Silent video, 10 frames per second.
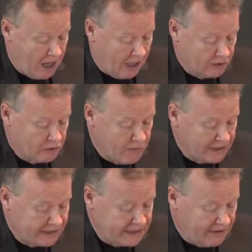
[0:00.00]
As you may
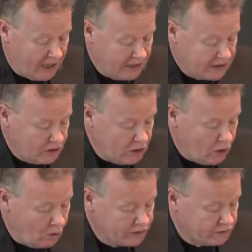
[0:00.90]
see, there is
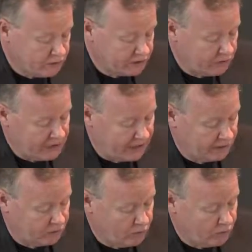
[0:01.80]
no source
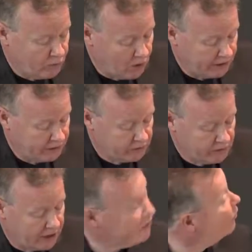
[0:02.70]
connected to the work
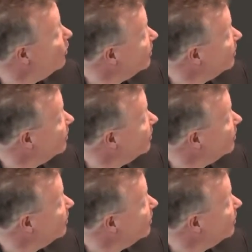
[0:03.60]
entry for